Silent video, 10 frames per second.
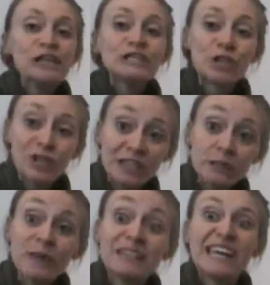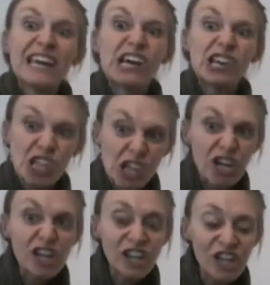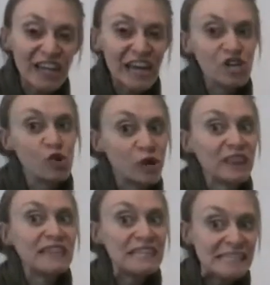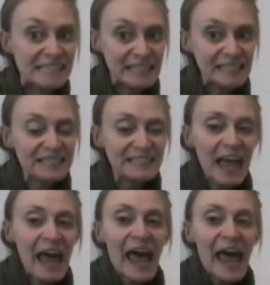So this week, take a good look at your thesis